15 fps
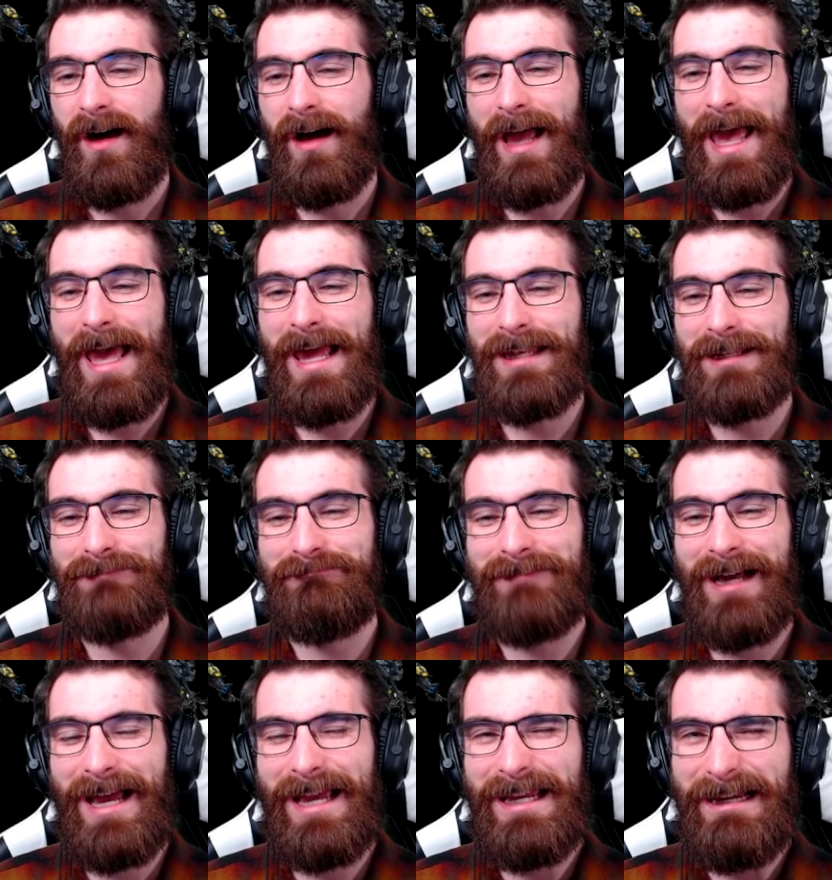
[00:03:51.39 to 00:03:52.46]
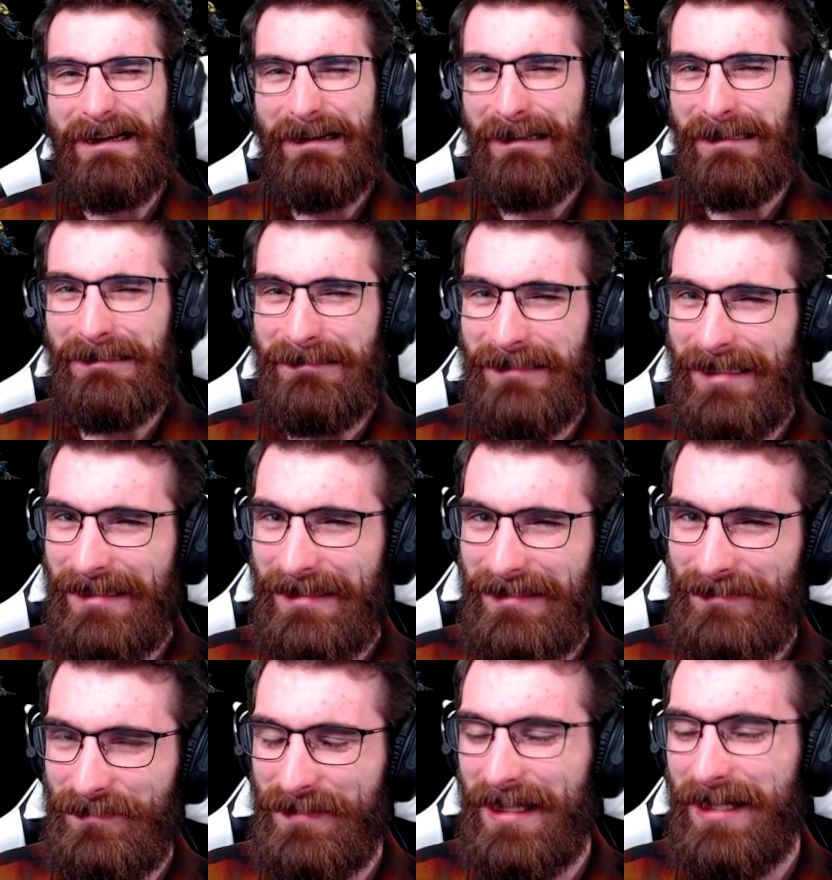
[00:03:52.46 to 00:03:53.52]
and I kind of like
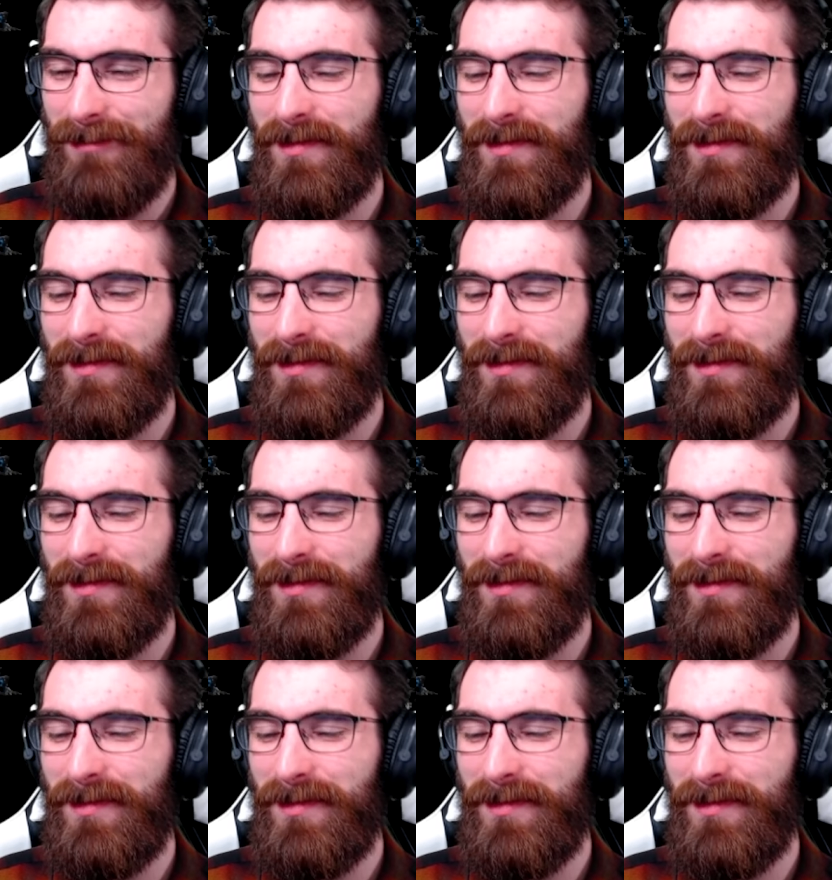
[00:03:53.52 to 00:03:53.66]
them now.